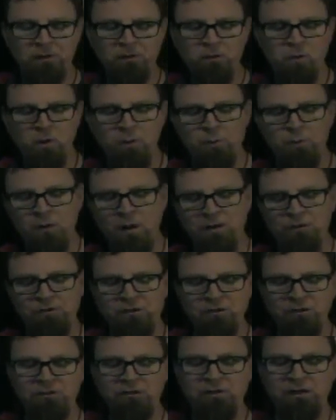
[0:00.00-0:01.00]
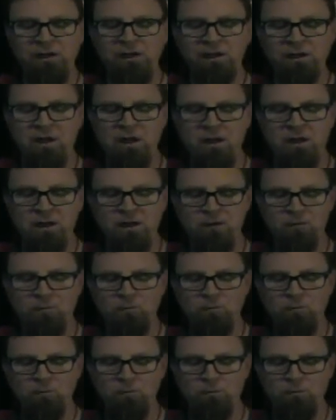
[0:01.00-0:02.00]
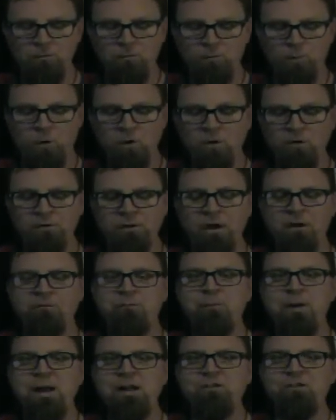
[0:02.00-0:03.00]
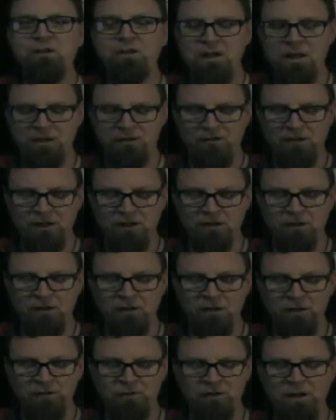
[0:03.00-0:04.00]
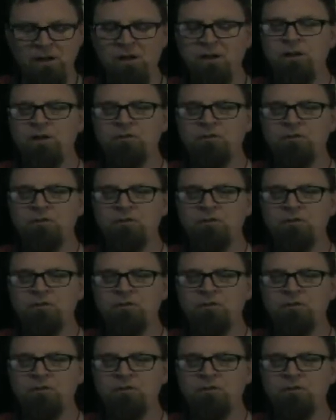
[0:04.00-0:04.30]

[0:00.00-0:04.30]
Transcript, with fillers: corporations in a World of Magic and Technology.